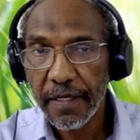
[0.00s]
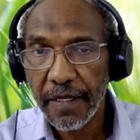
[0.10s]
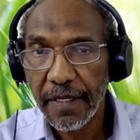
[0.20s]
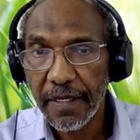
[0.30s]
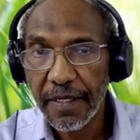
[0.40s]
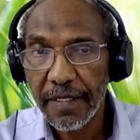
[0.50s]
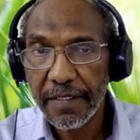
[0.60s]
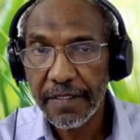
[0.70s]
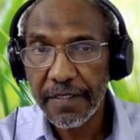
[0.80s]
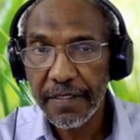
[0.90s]

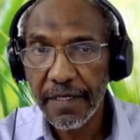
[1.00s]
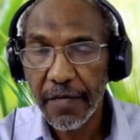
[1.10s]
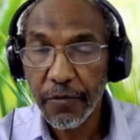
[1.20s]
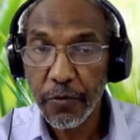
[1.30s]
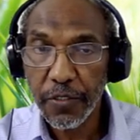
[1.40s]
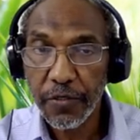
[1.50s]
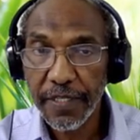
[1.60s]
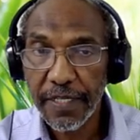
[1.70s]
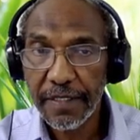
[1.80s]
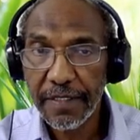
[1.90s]
And how do we know
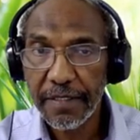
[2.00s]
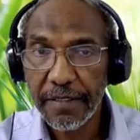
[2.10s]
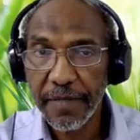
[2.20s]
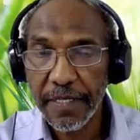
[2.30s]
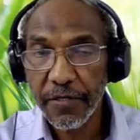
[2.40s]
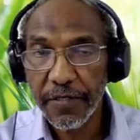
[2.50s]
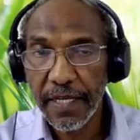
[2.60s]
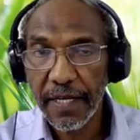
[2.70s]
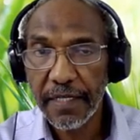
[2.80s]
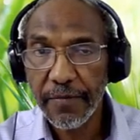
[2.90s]
that? Based on
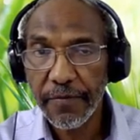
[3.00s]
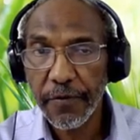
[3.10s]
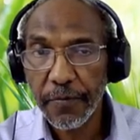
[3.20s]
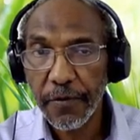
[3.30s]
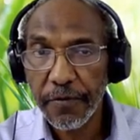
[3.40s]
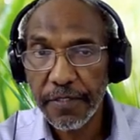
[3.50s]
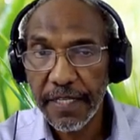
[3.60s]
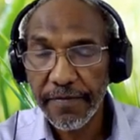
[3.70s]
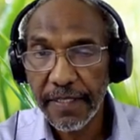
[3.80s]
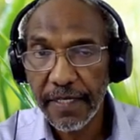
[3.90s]
the IM of
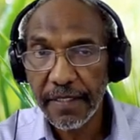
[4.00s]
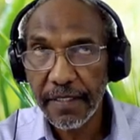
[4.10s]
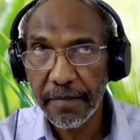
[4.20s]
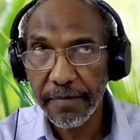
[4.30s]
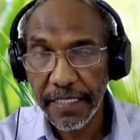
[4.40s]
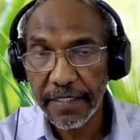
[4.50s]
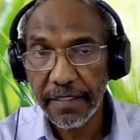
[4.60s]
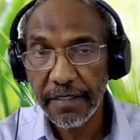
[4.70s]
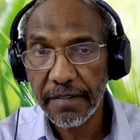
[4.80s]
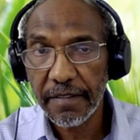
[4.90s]
4.7, that the
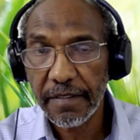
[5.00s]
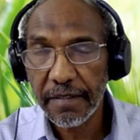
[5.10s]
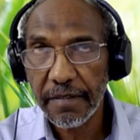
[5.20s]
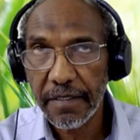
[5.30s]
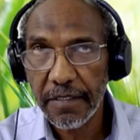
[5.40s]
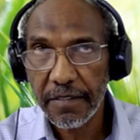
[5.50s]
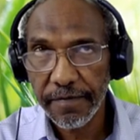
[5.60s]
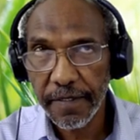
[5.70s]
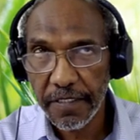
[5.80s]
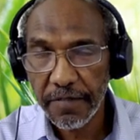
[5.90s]
median
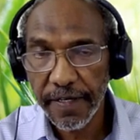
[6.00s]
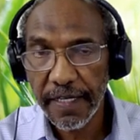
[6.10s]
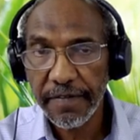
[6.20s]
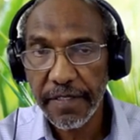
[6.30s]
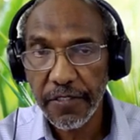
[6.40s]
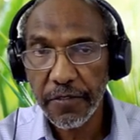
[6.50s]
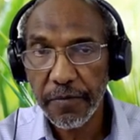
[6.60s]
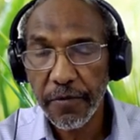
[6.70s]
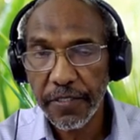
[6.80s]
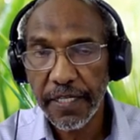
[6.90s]
is five, and
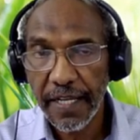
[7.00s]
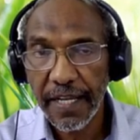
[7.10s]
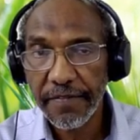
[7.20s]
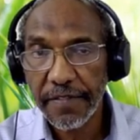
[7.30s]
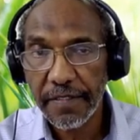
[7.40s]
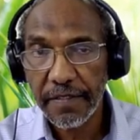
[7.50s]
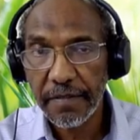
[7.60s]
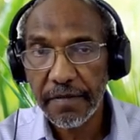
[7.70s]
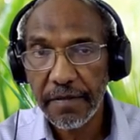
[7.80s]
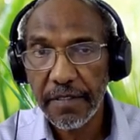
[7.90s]
so more than half is
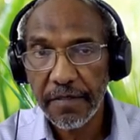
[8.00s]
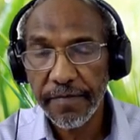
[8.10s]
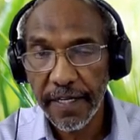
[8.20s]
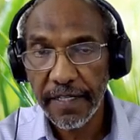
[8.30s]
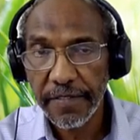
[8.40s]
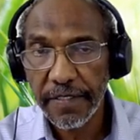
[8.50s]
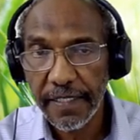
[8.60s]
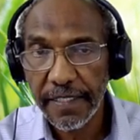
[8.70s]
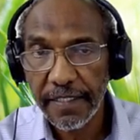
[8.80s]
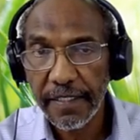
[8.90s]
fives in
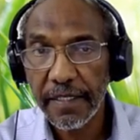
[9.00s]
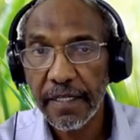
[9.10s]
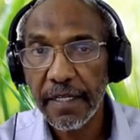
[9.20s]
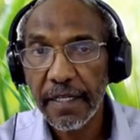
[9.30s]
the data.